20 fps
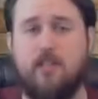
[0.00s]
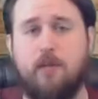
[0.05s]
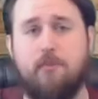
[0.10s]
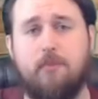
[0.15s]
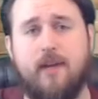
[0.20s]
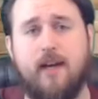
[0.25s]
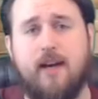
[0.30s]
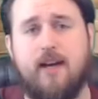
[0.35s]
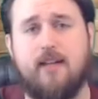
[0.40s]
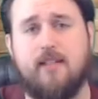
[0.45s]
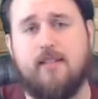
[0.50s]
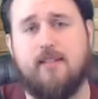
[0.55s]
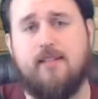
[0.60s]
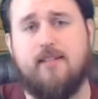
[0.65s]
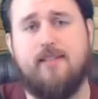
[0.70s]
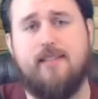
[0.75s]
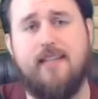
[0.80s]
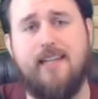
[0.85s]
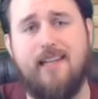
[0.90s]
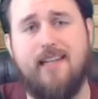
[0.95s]
up, guys?
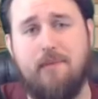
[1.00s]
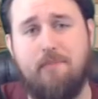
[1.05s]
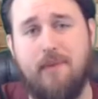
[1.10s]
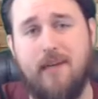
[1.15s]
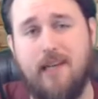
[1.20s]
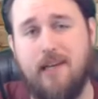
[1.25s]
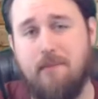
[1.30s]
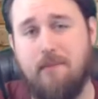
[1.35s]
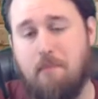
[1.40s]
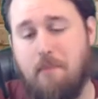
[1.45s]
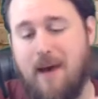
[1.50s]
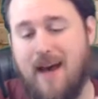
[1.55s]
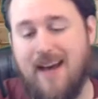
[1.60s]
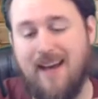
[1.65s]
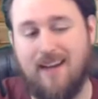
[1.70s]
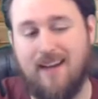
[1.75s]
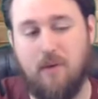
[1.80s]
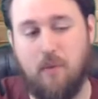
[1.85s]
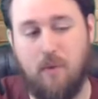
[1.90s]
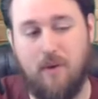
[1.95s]
It's DDP
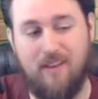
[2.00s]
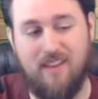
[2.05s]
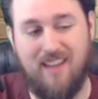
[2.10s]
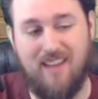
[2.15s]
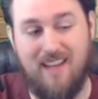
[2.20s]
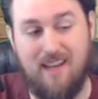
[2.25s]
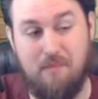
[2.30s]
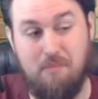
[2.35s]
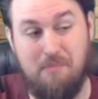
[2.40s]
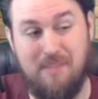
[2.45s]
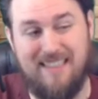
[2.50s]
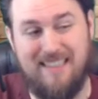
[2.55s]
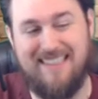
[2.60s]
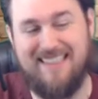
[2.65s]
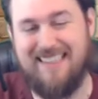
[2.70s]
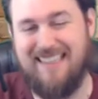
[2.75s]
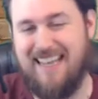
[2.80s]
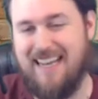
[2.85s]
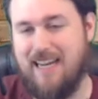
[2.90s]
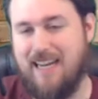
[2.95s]
back with a
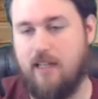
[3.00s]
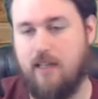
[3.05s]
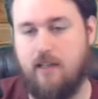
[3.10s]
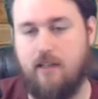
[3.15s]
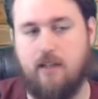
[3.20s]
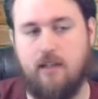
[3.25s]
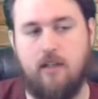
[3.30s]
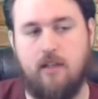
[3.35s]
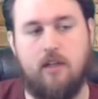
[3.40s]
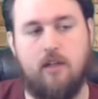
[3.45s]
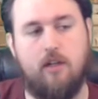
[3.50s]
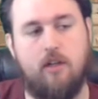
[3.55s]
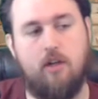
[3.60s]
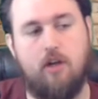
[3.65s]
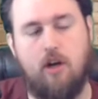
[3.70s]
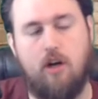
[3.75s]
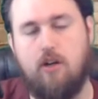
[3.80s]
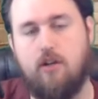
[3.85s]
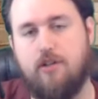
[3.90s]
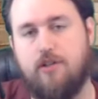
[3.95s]
belated
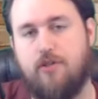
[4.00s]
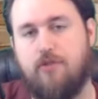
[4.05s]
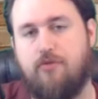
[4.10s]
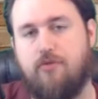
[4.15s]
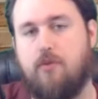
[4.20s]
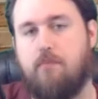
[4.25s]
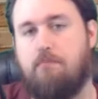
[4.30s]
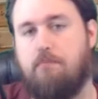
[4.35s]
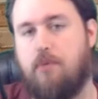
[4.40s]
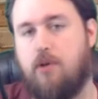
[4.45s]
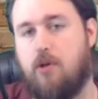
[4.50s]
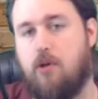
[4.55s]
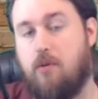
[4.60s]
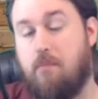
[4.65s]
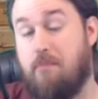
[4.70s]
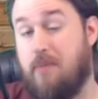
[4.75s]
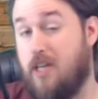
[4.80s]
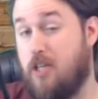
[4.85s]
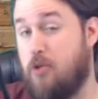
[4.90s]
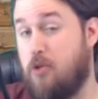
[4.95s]
college
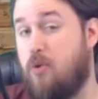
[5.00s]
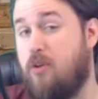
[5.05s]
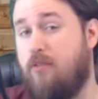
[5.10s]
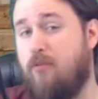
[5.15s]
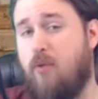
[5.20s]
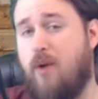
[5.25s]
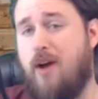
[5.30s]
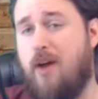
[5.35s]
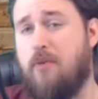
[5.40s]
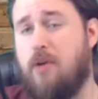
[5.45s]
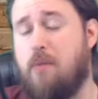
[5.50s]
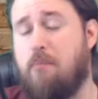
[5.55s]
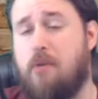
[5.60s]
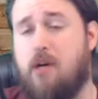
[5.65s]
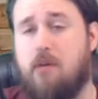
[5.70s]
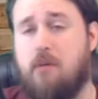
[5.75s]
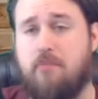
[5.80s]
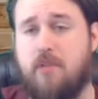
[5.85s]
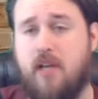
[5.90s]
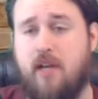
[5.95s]
football Big 12 Roundup
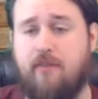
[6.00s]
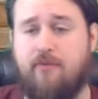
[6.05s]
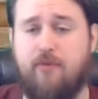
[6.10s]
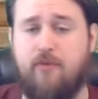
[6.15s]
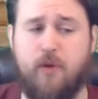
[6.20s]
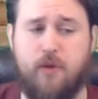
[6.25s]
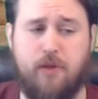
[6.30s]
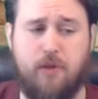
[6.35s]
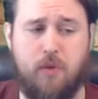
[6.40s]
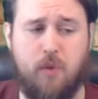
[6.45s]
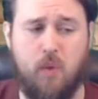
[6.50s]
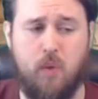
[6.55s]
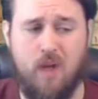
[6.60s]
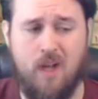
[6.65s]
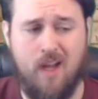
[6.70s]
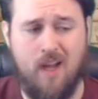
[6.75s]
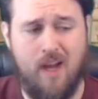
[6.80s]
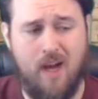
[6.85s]
update for you.